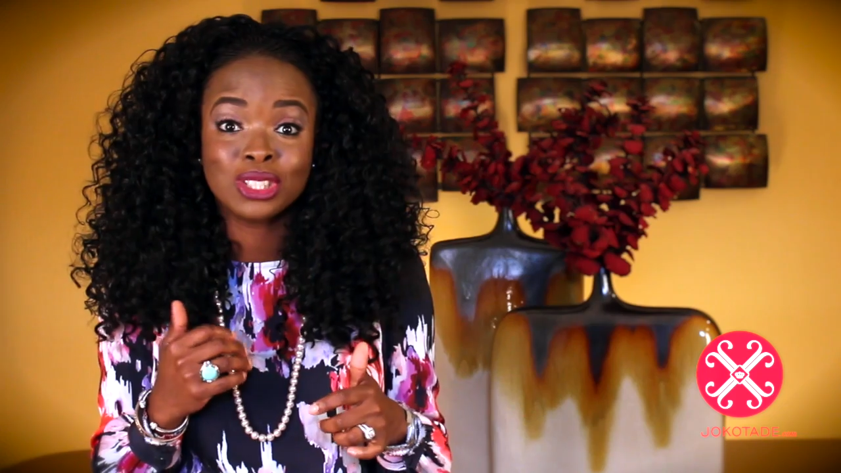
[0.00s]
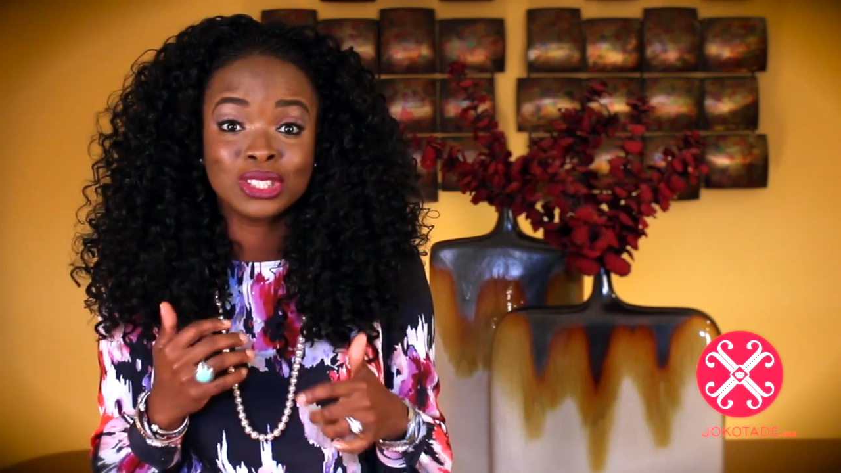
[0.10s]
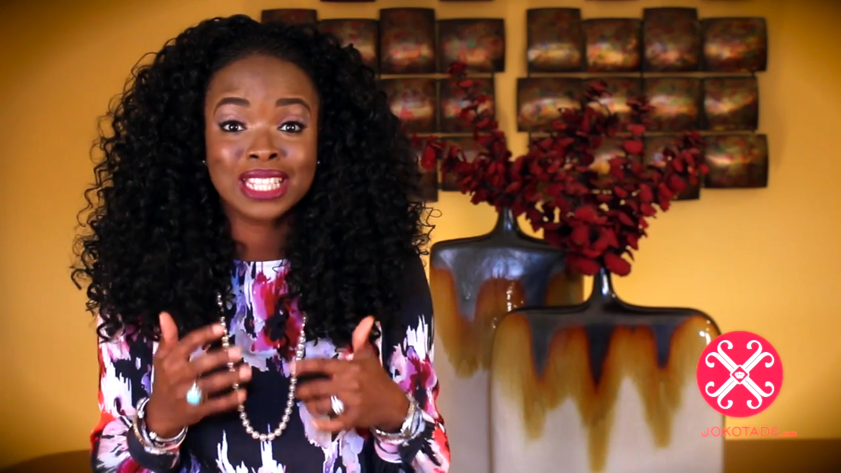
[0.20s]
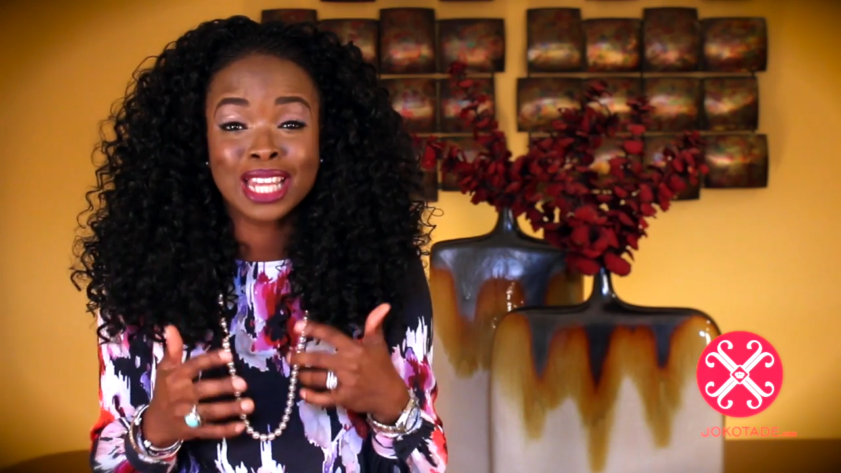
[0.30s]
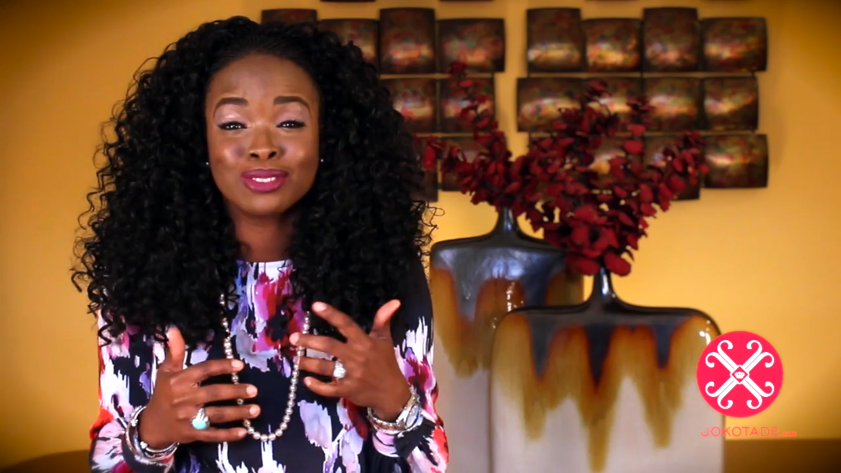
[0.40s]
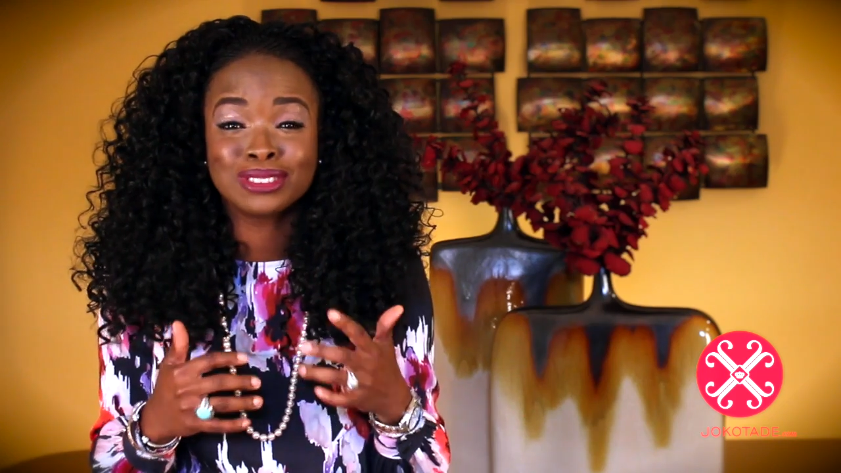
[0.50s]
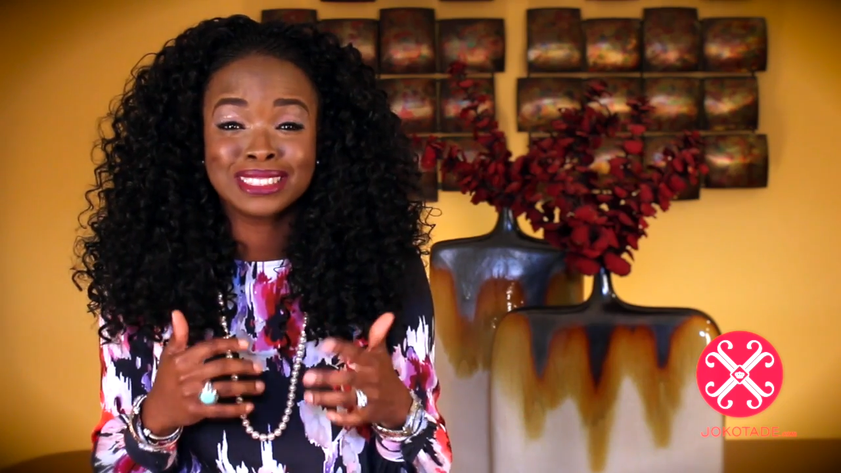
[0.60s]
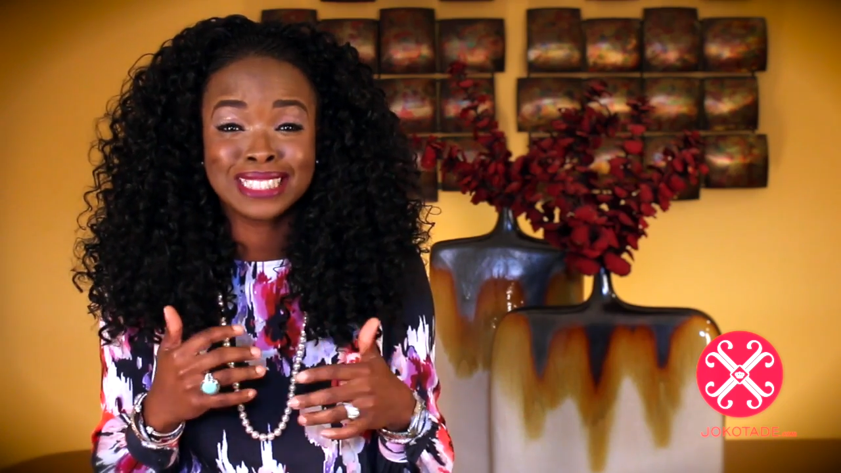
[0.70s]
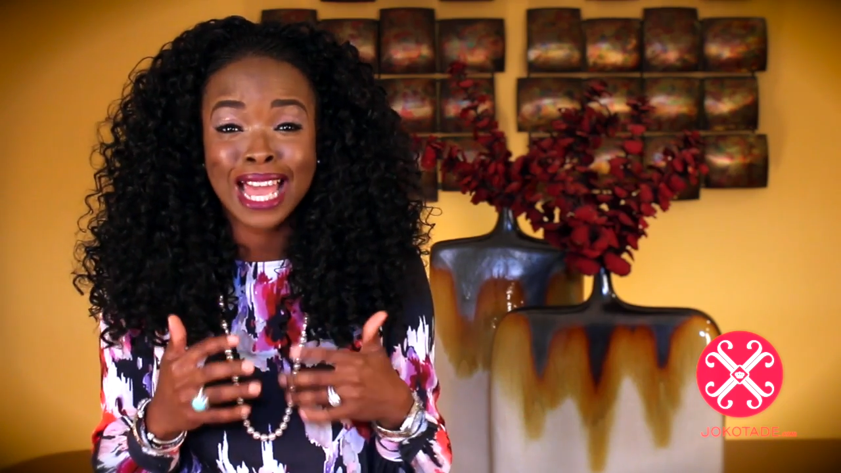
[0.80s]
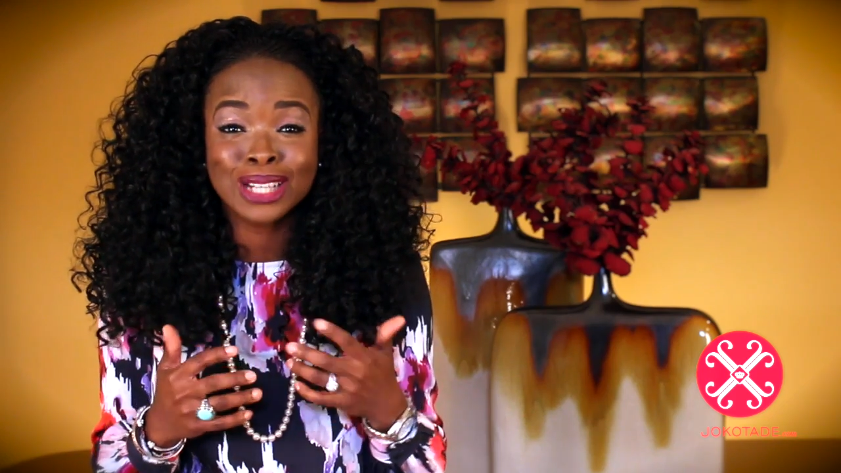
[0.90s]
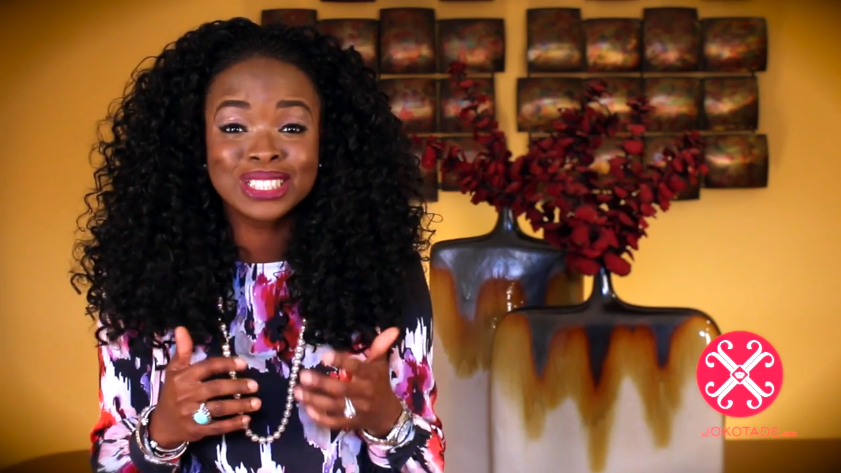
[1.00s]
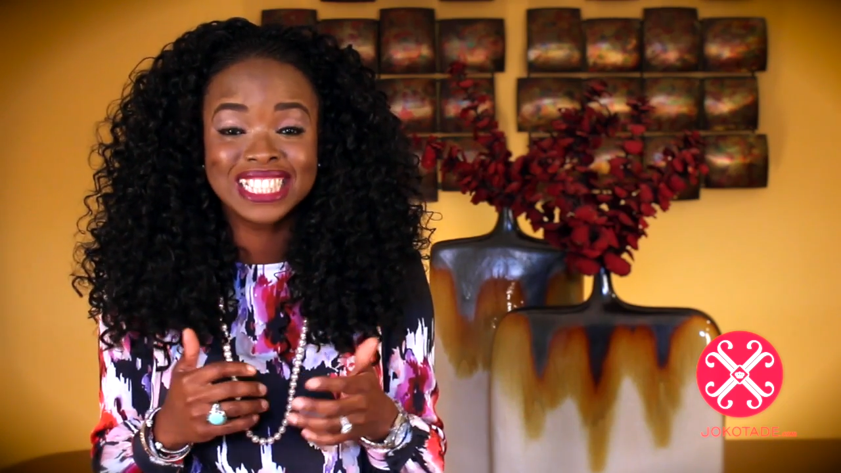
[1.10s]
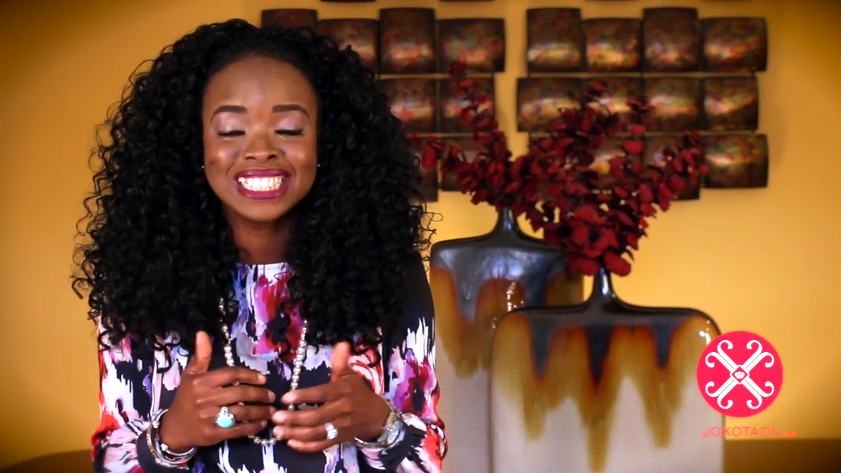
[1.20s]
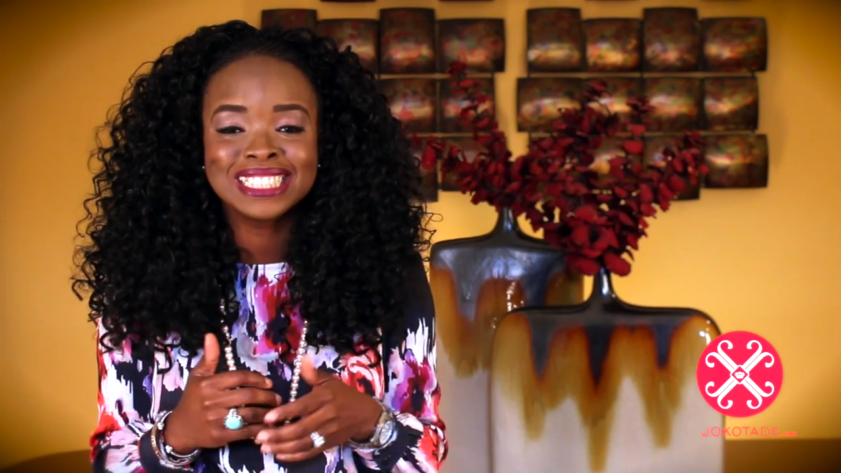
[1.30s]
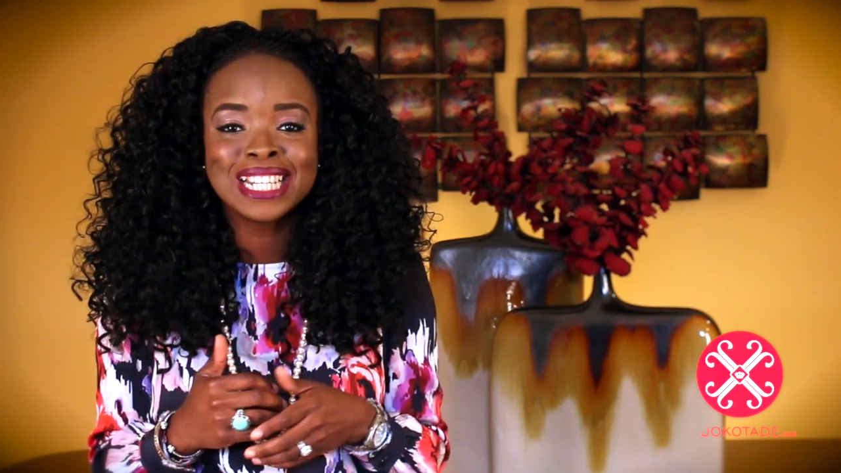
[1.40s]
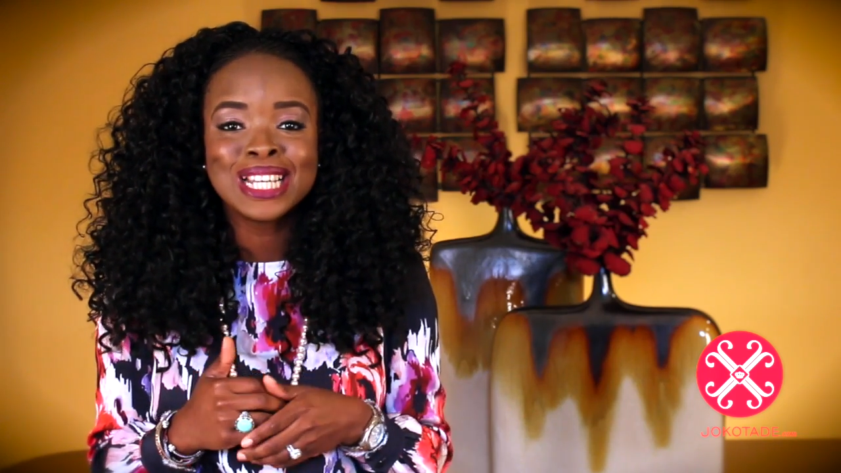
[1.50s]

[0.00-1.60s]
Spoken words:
just kind of tackle it.